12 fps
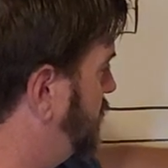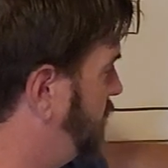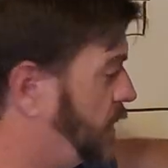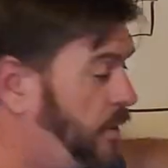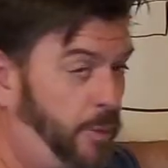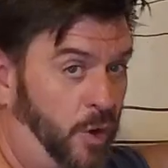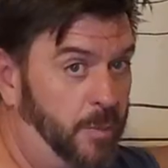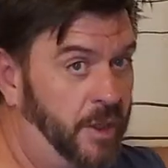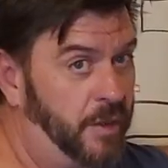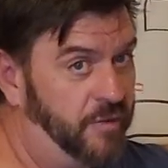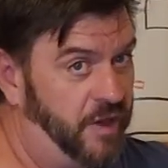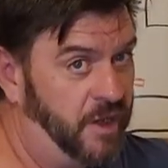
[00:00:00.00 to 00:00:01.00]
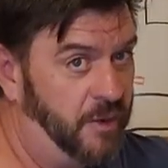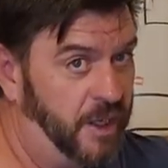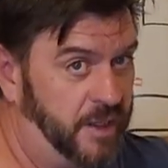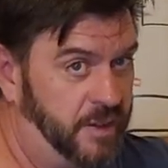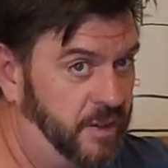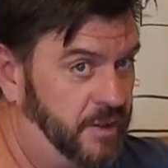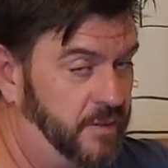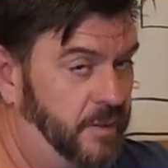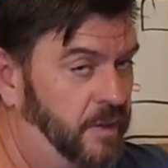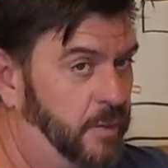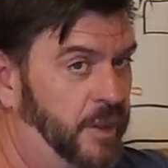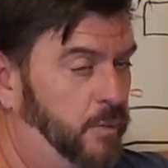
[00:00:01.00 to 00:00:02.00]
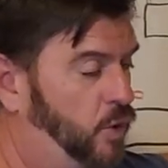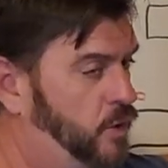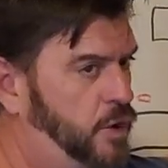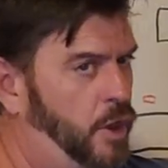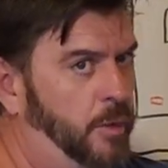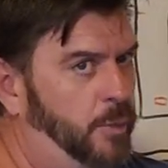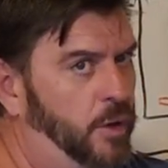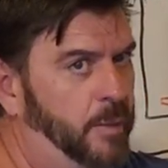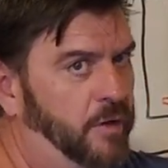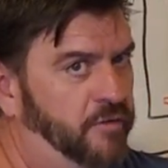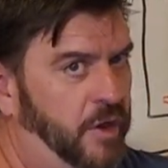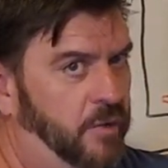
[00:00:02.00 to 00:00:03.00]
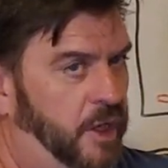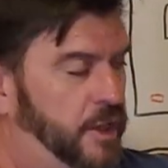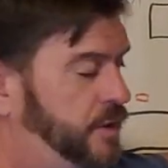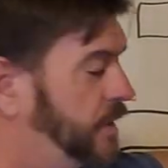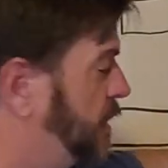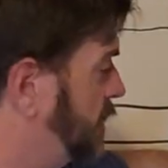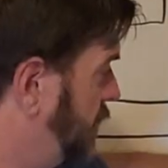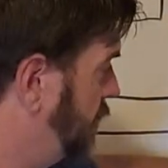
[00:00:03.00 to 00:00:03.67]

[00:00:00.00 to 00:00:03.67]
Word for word: It's on a permanent foundation. This is what everybody, well, it's on a permanent foundation.